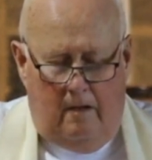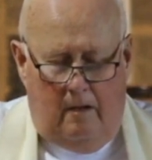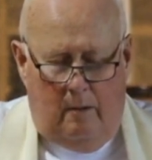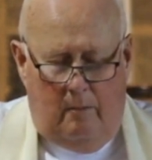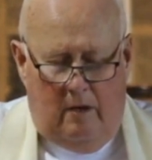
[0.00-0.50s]

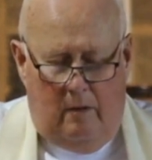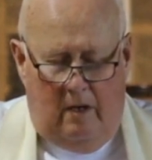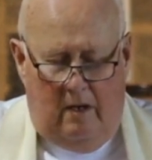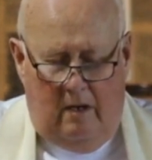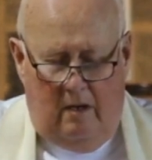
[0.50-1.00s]
May we
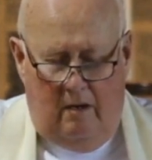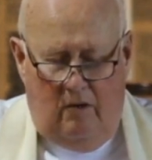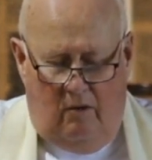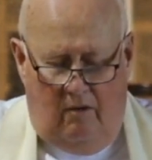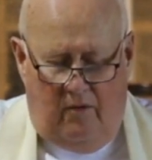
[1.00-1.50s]
hear
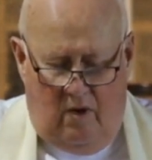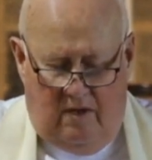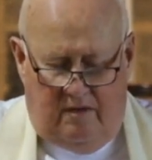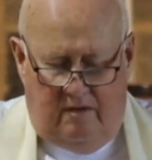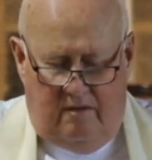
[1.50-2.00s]
your
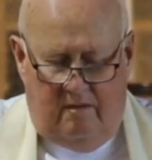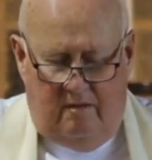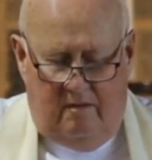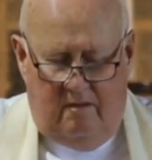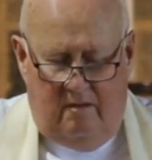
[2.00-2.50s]
voice
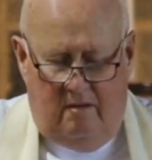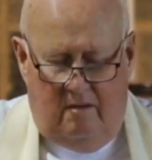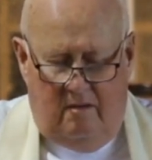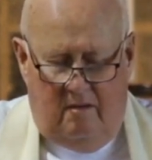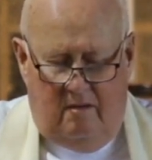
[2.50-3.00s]

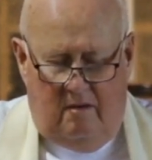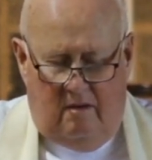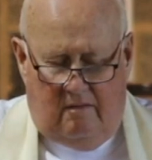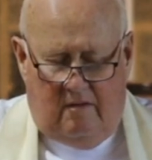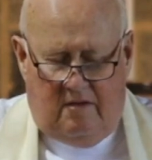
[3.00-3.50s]

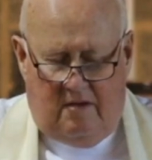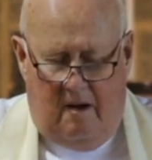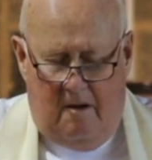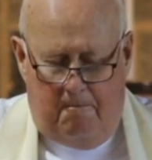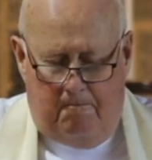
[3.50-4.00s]
at this
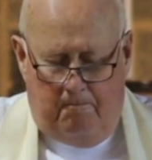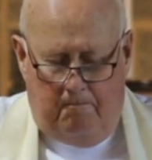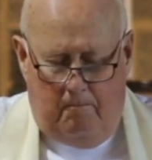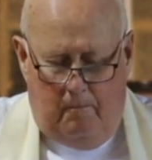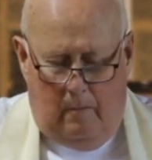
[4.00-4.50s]
time.
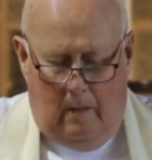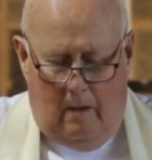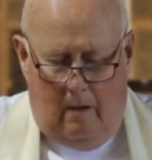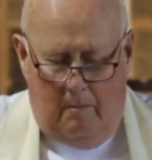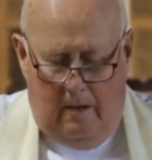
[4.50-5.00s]

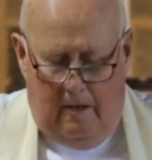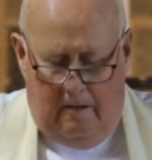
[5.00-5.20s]
Amen.